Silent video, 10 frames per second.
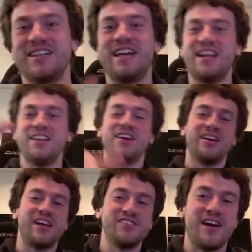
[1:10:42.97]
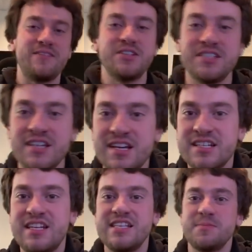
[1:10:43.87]
Get in, Hyundai drivers.
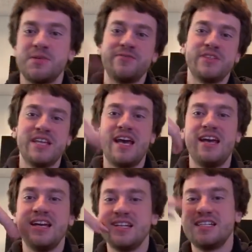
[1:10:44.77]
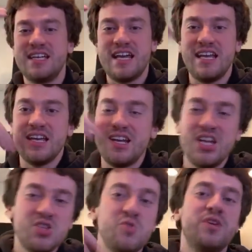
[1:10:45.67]
Today's a perfect day to get in
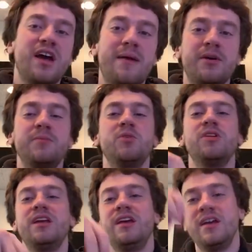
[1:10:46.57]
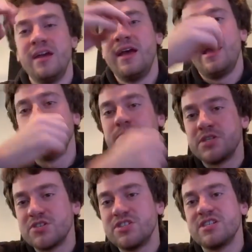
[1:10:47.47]
to the comma community and
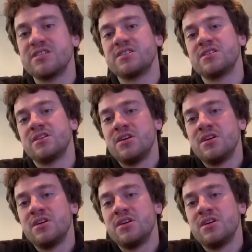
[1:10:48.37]
purchase